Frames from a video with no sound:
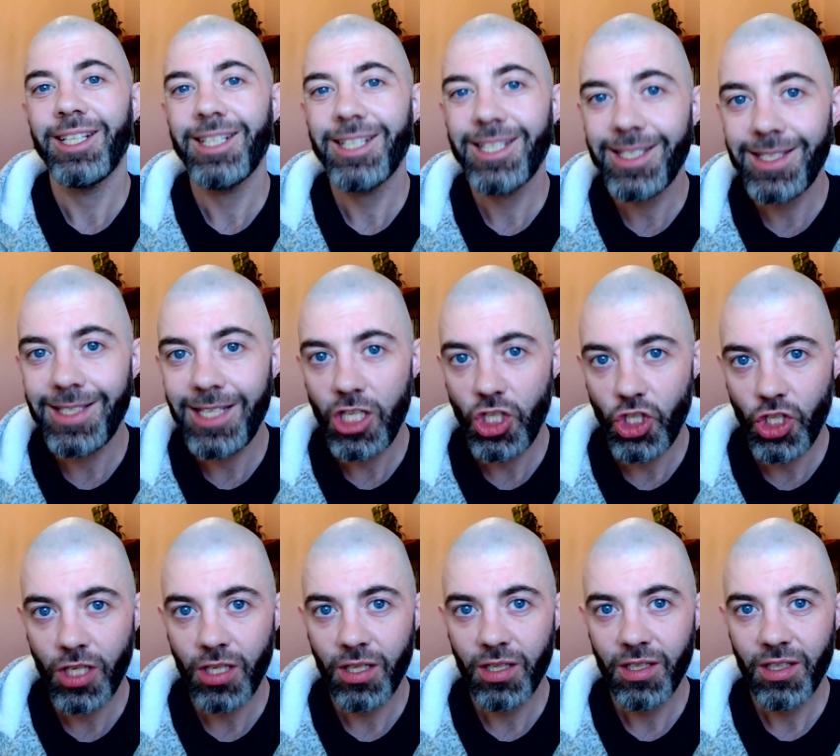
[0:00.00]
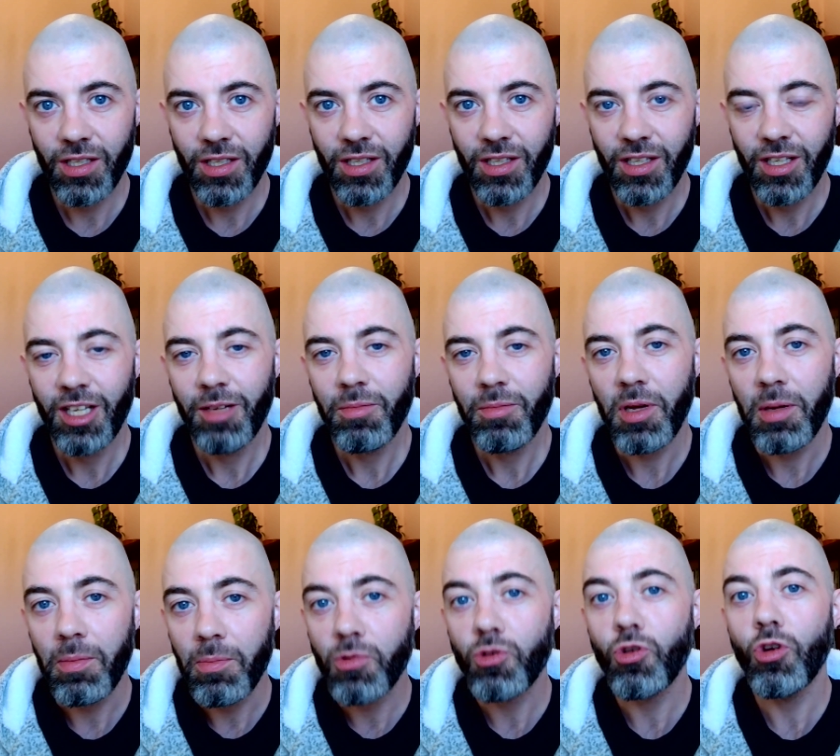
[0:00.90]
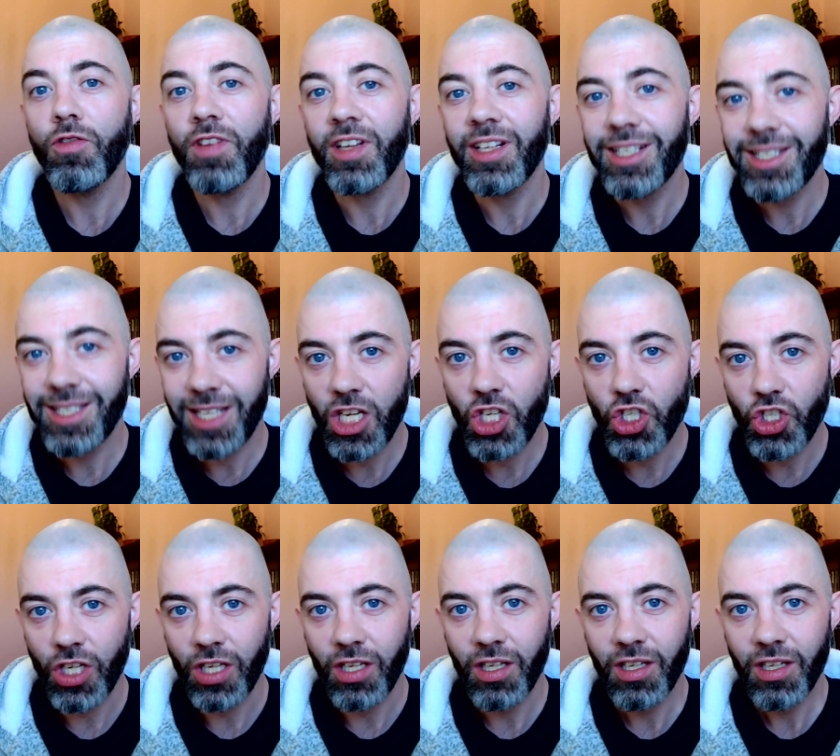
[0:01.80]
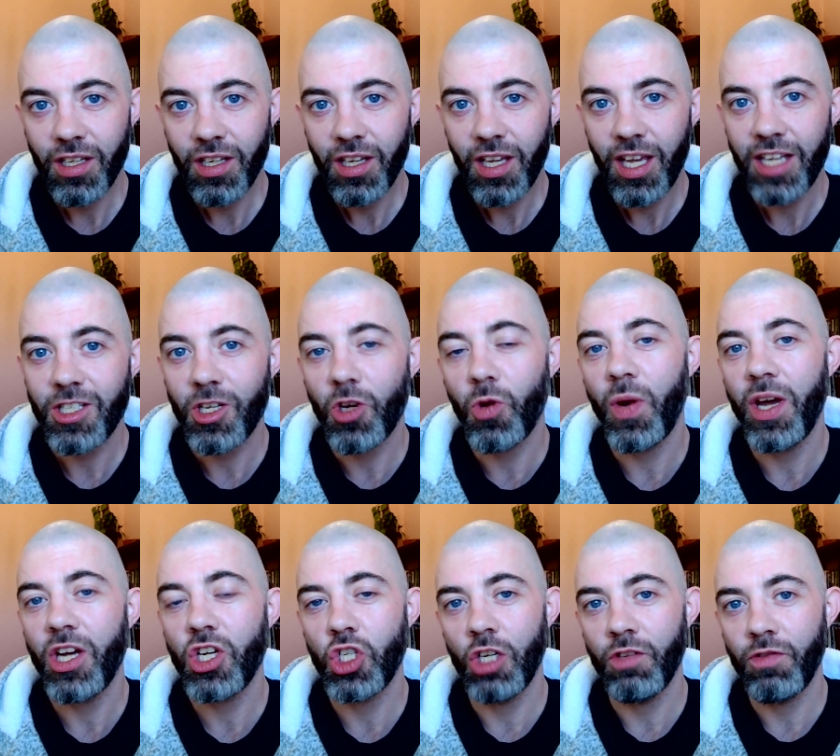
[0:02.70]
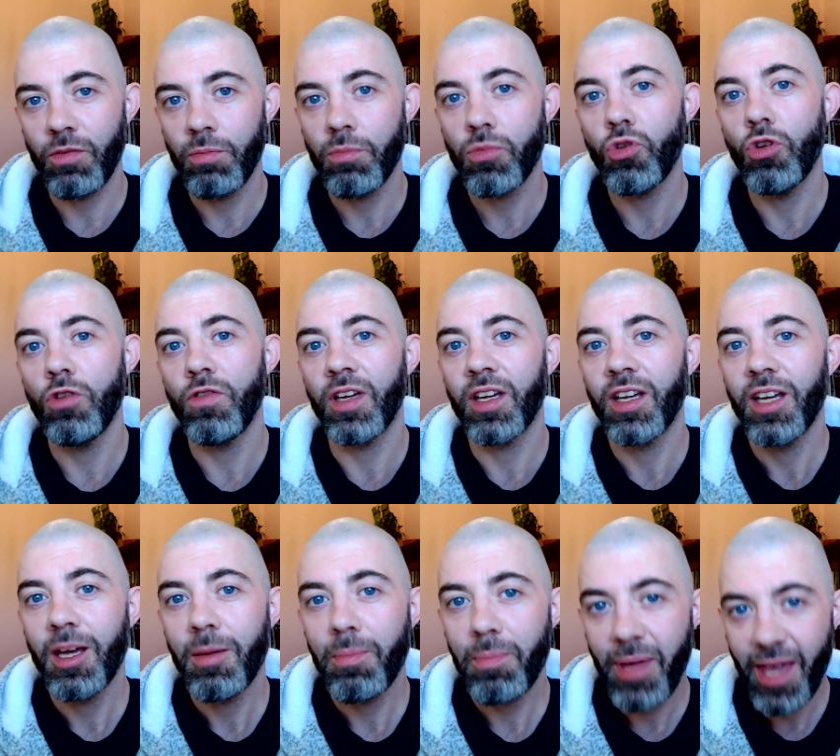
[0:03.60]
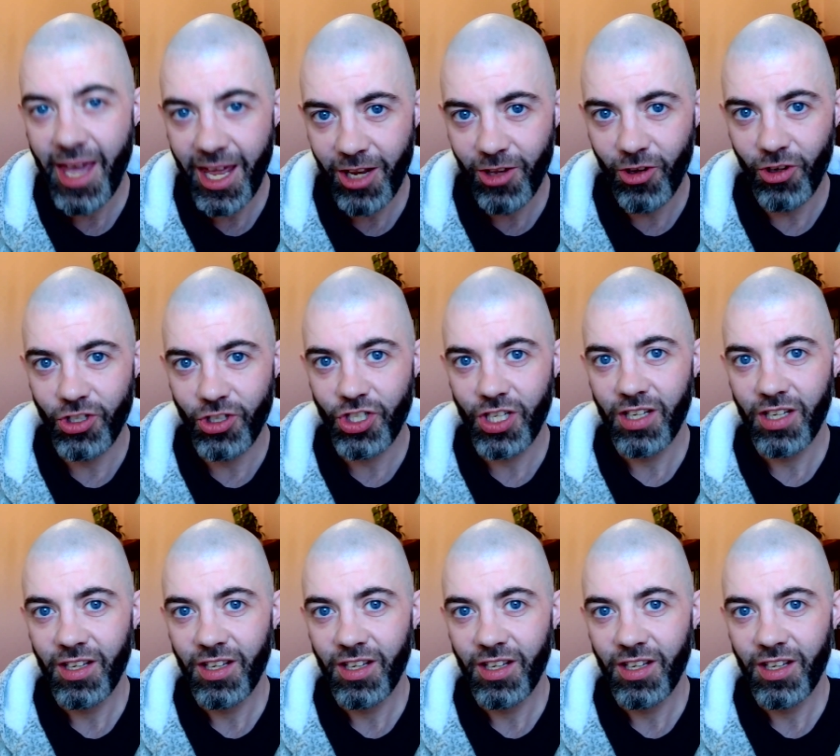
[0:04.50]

teaching. But improving teaching is a question of improving pedagogy.